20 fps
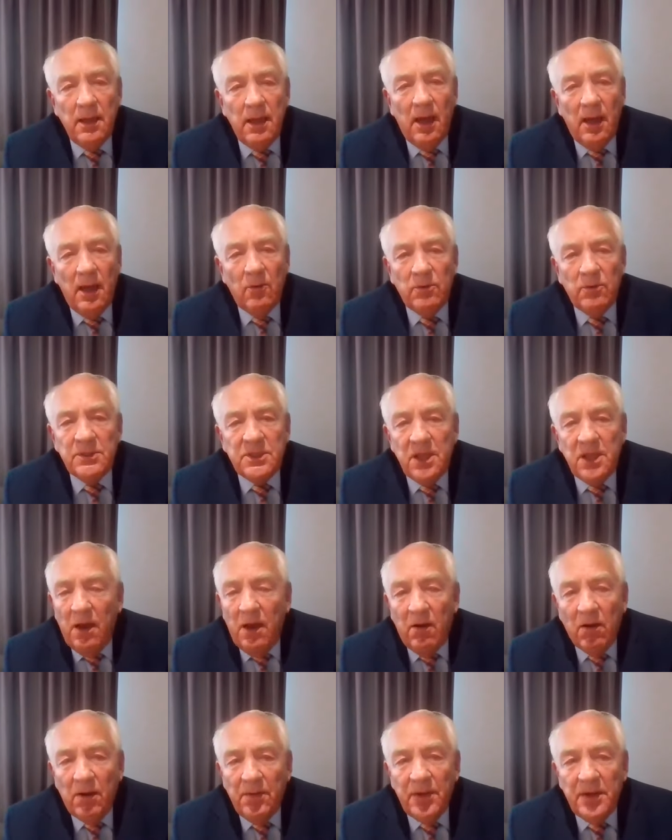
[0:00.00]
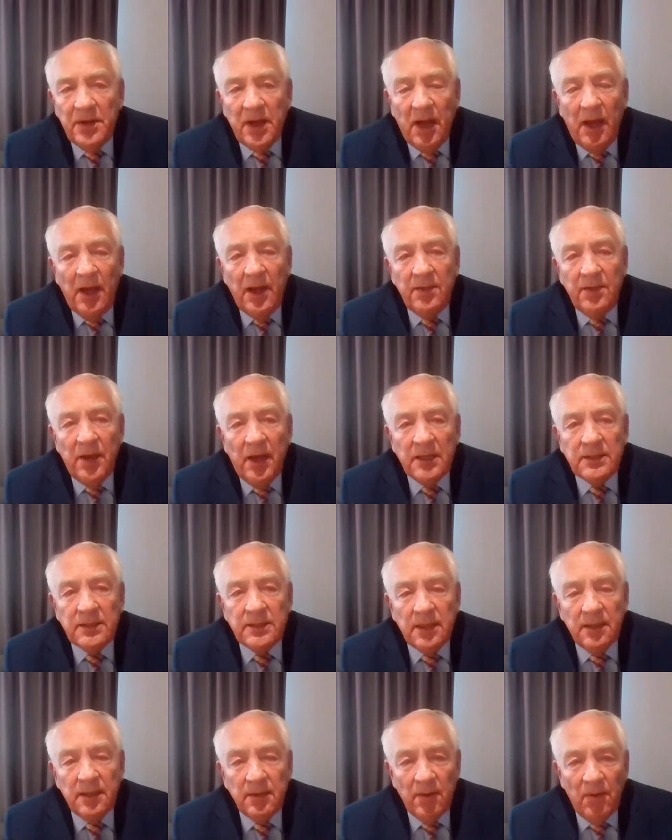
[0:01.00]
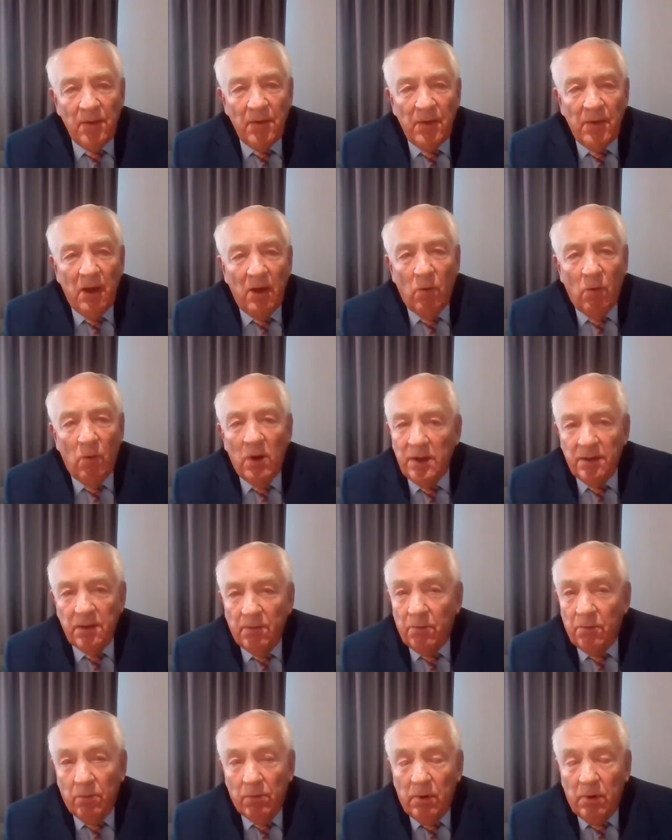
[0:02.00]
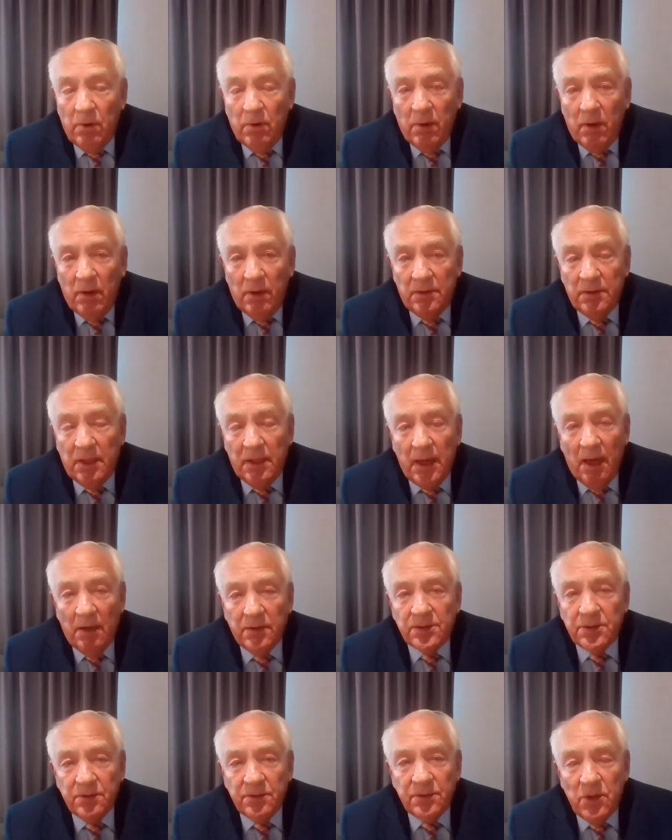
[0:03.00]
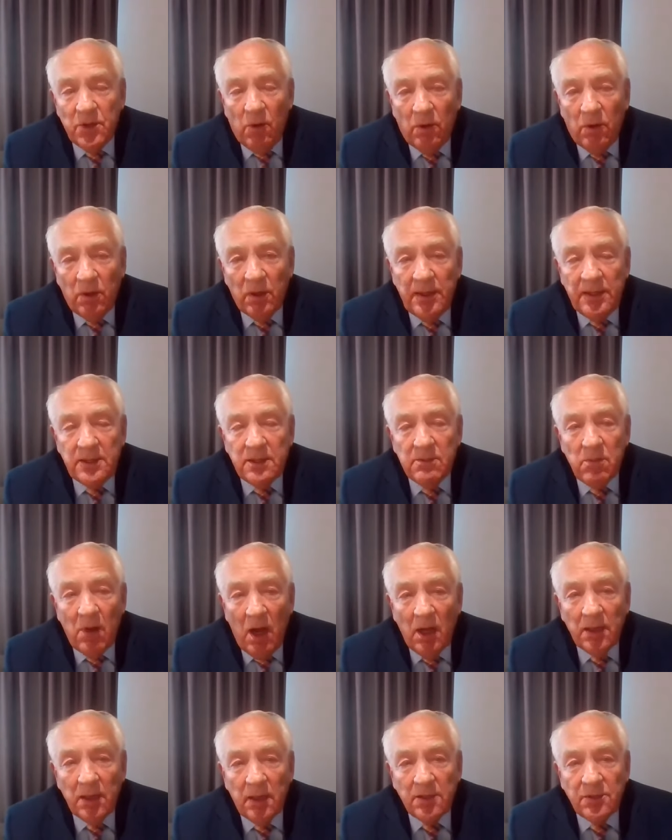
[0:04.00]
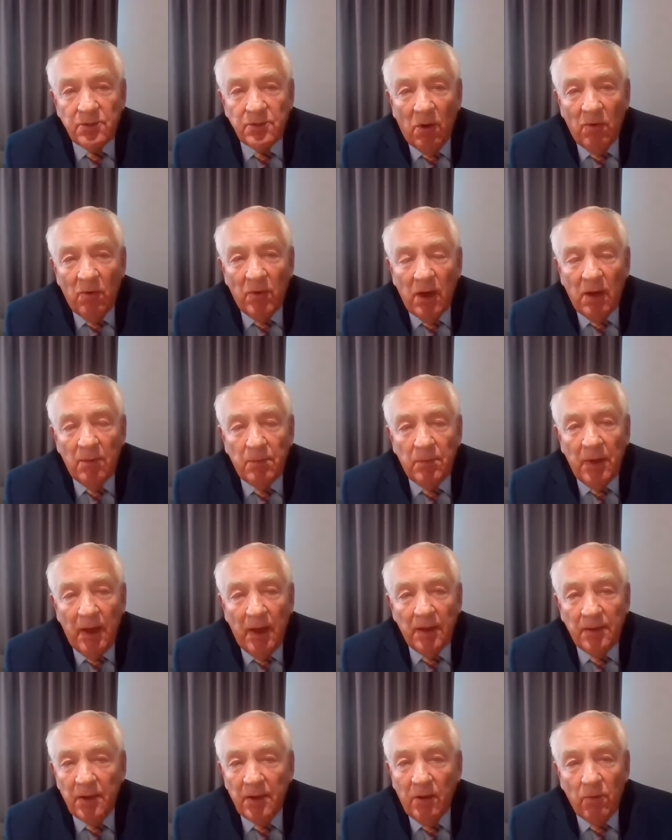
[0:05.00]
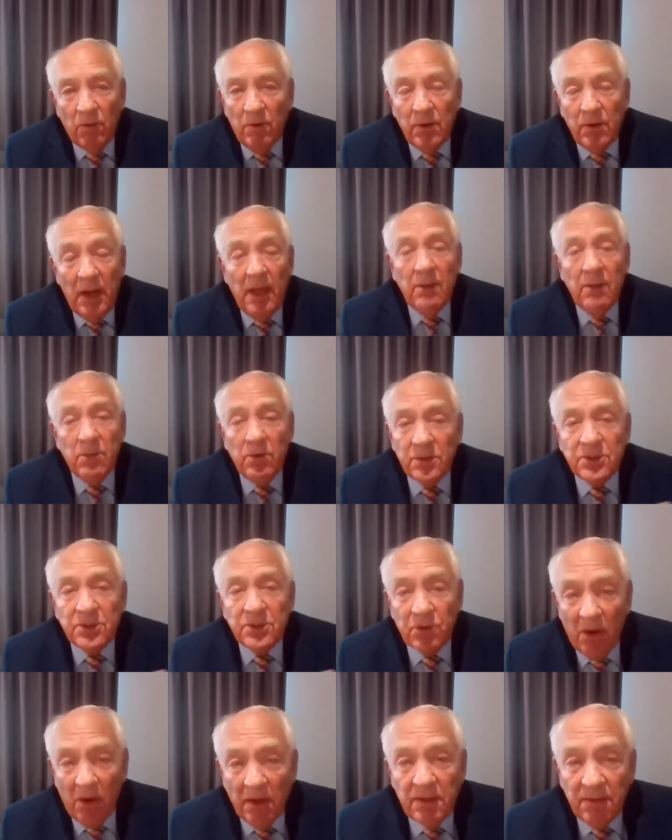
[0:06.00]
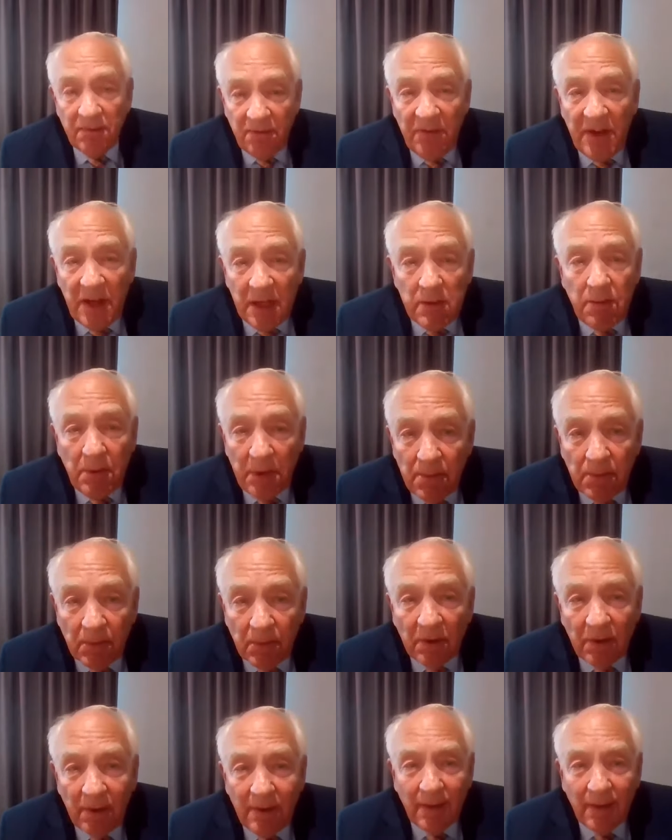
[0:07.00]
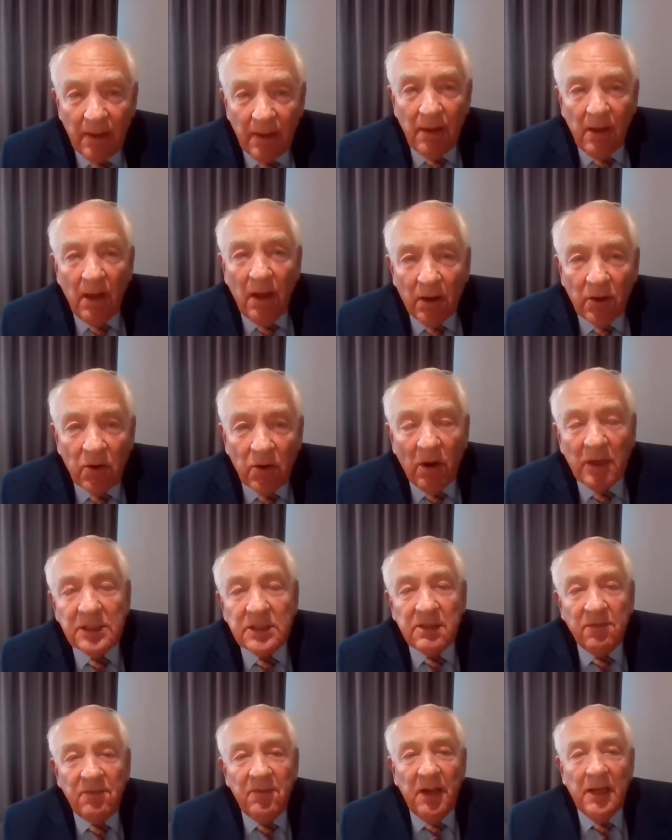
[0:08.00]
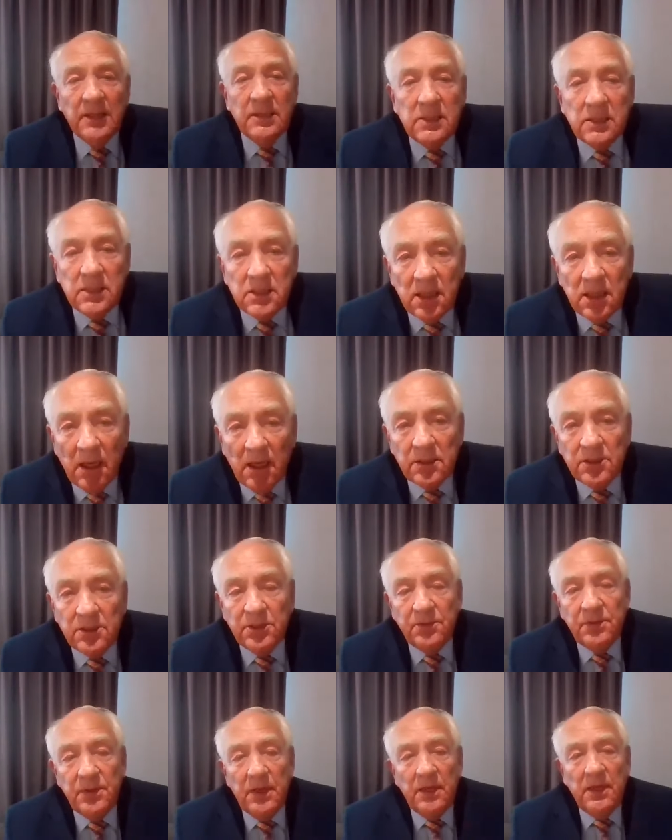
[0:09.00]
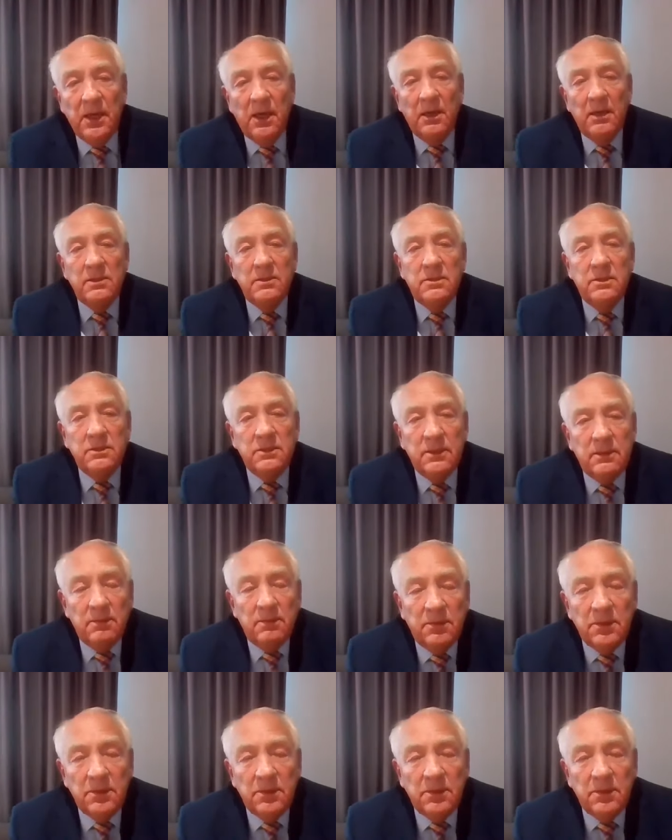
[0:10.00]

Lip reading: It was there on the day that one of the announcers, Noel Hitimana, drove up, and there were neighbors trying to feed people across the fence to the